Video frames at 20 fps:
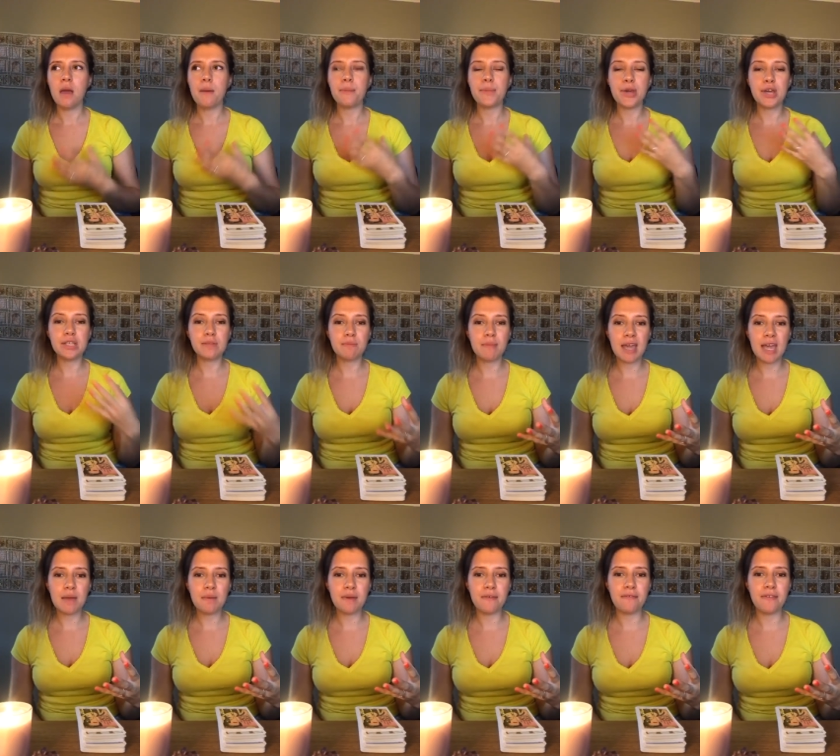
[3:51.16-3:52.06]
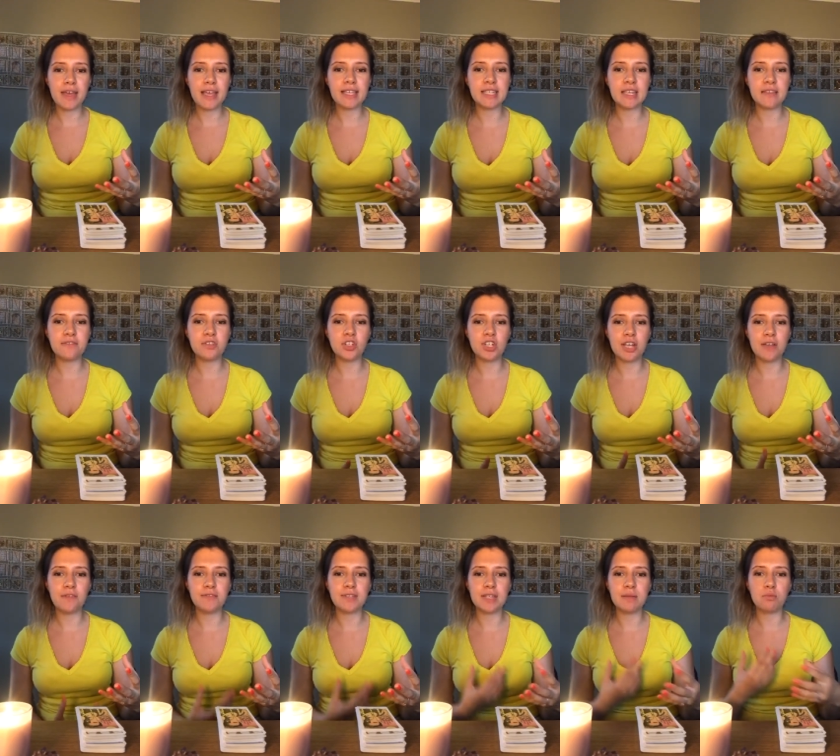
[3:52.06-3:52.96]
because maybe things have
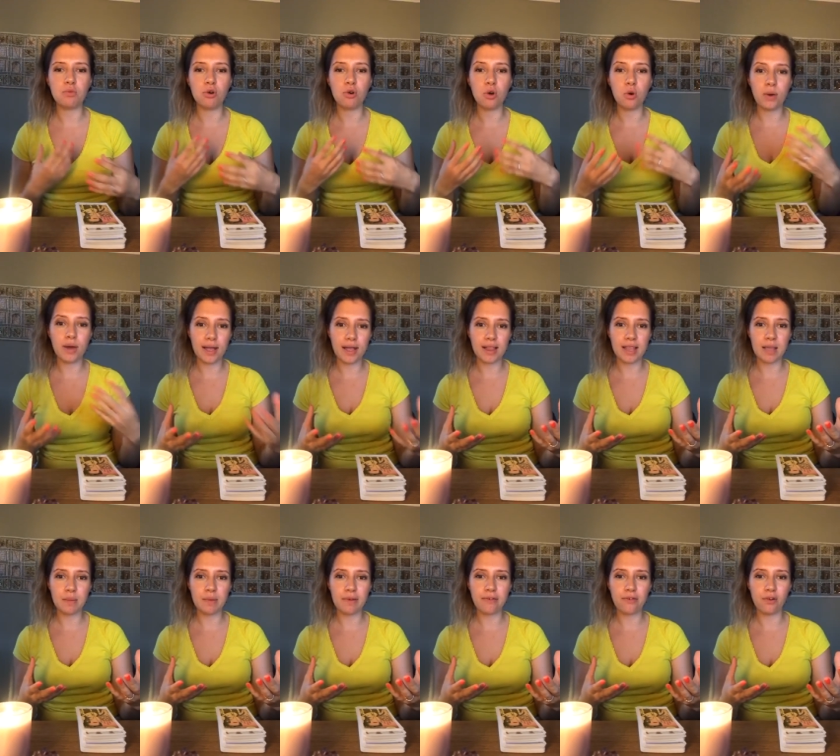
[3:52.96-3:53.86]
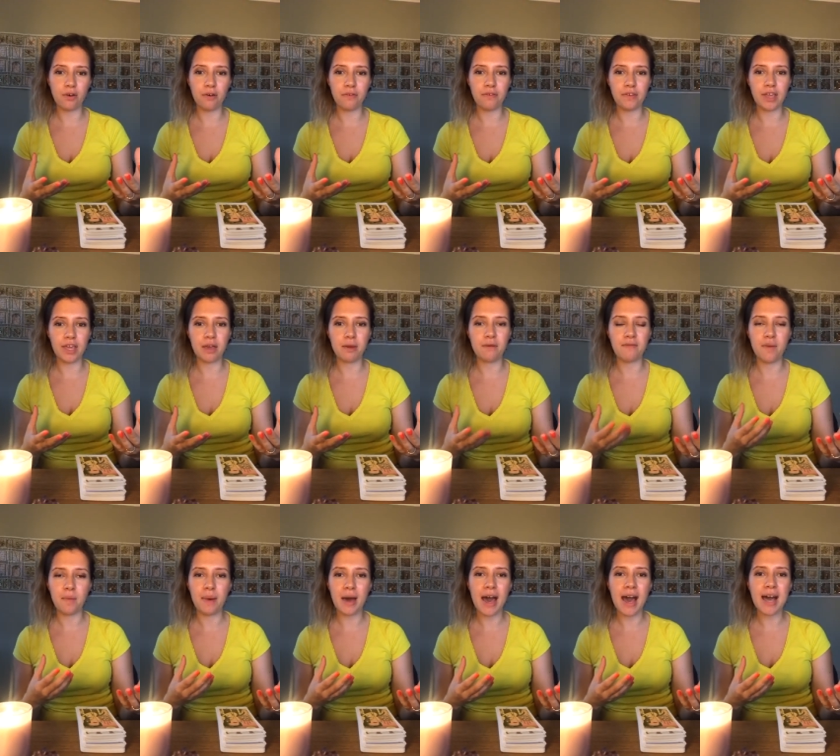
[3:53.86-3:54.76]
shifted more quickly before for you in
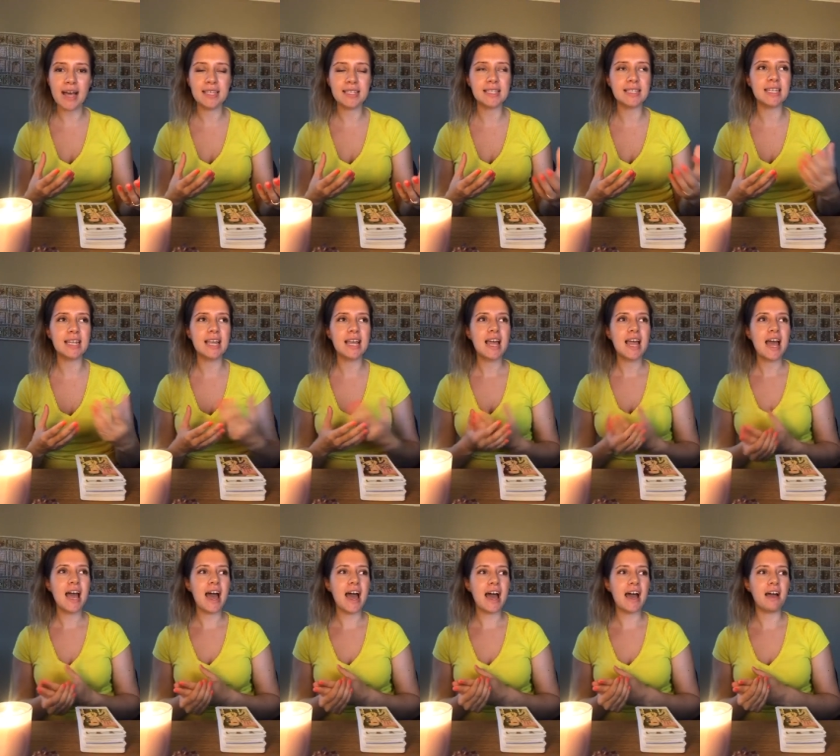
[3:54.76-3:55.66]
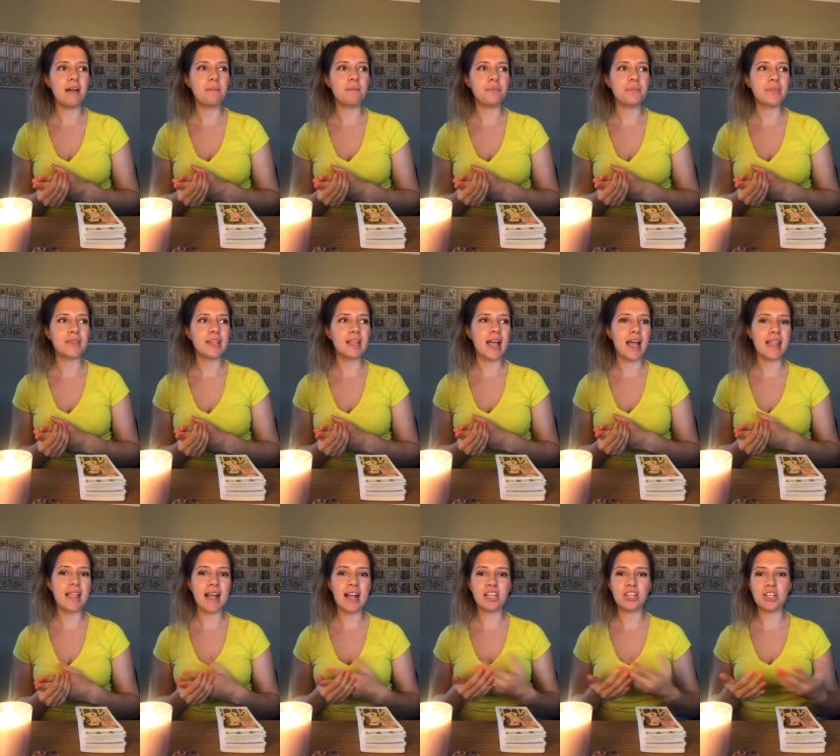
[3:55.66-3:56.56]
the past. Um,
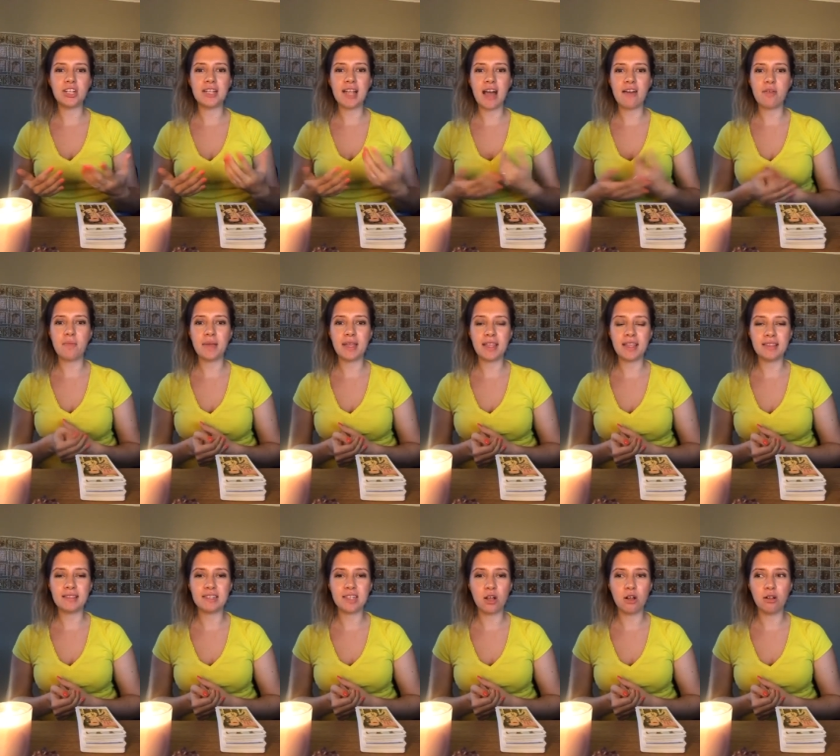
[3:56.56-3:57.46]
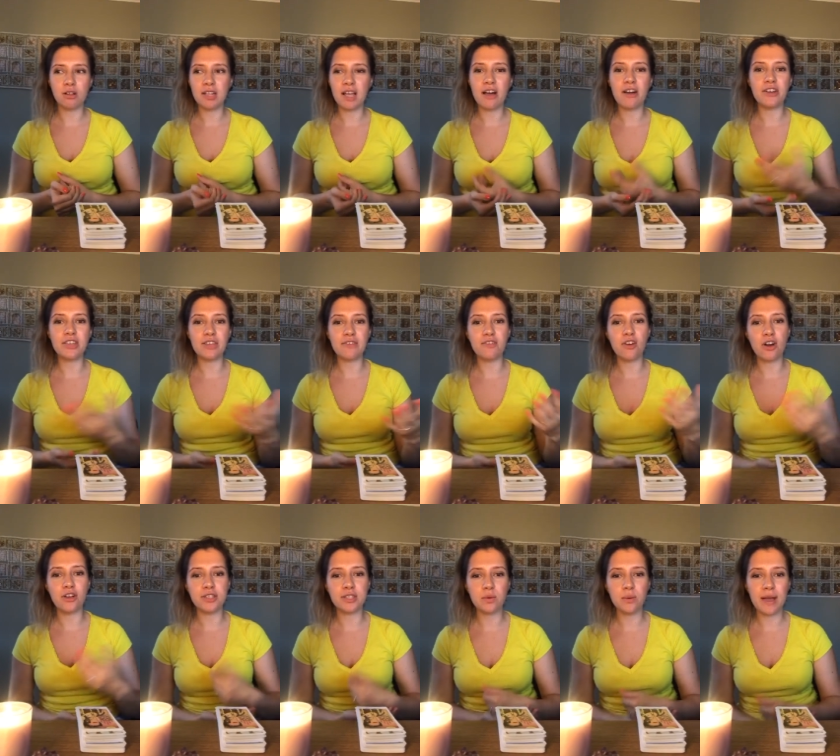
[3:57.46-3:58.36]
and actually now they're being told, oh, you've
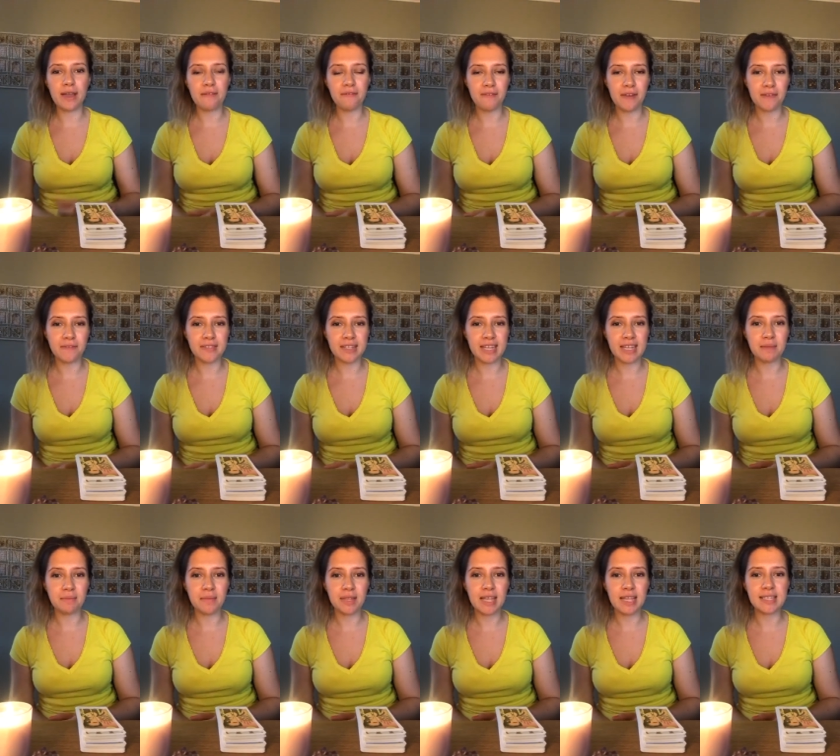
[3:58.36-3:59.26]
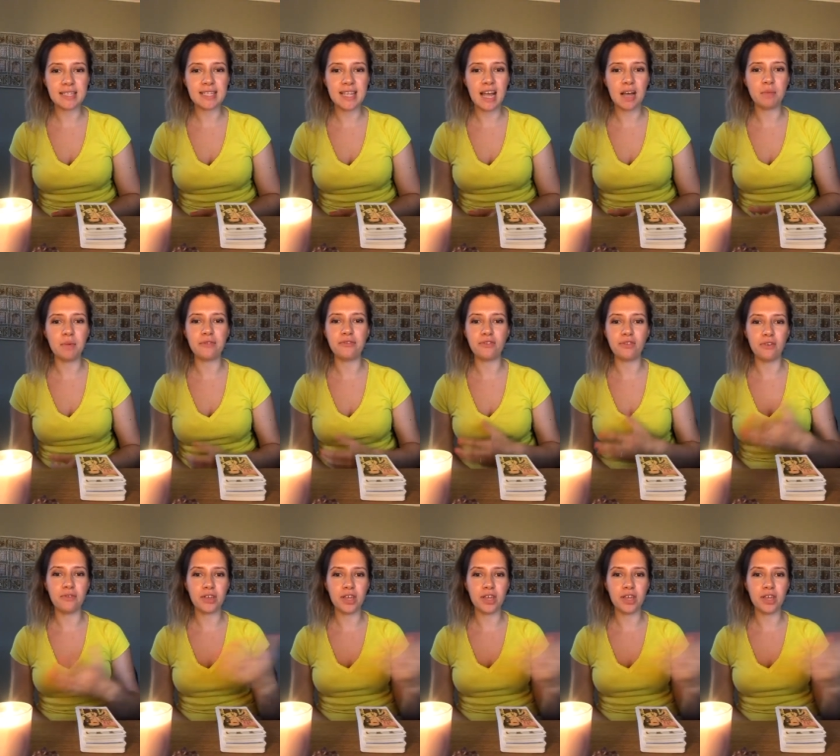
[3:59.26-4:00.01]
got to wait 15 minutes now before the